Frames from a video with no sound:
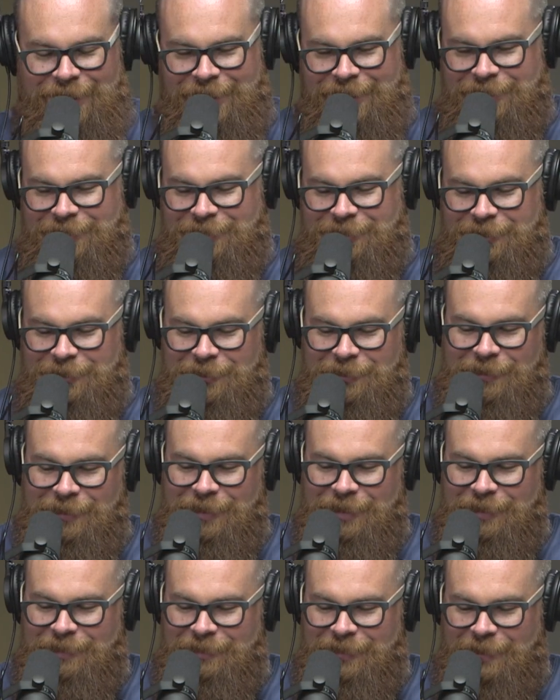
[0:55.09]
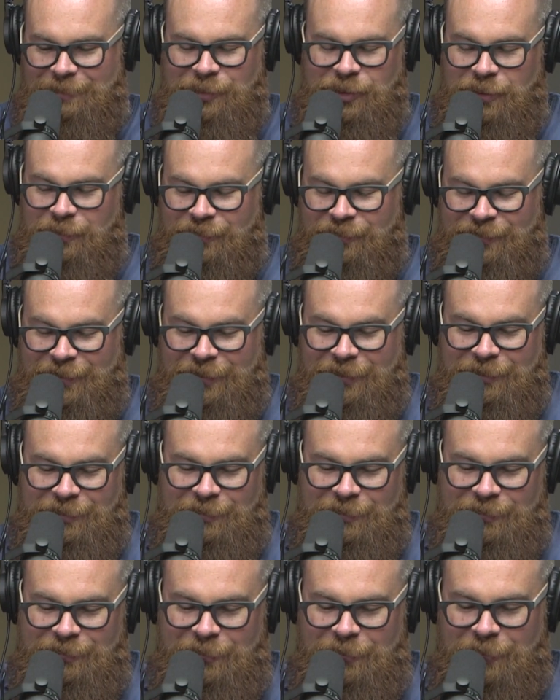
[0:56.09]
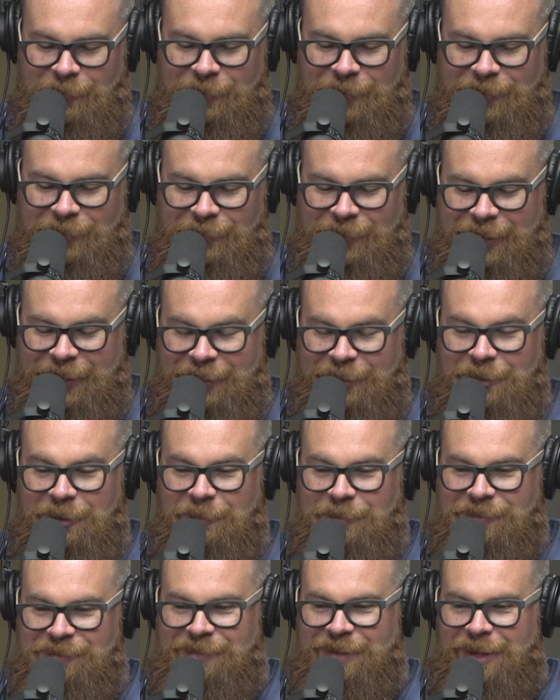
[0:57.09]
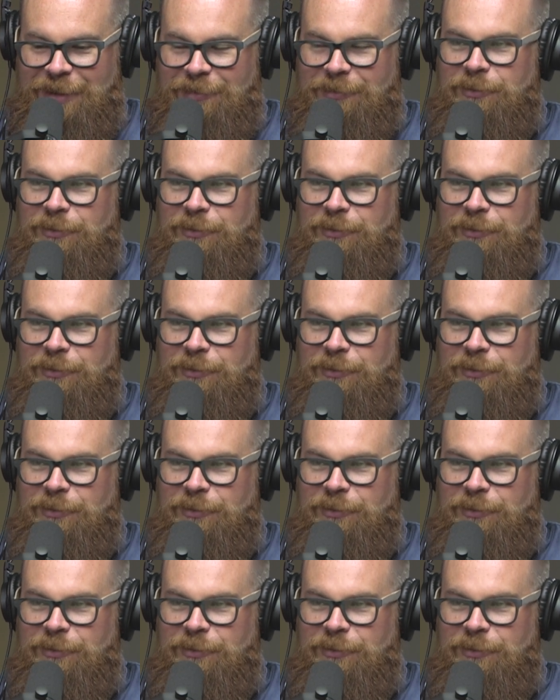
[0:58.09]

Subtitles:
And so I'm sure we've said this before, but we didn't go with Seth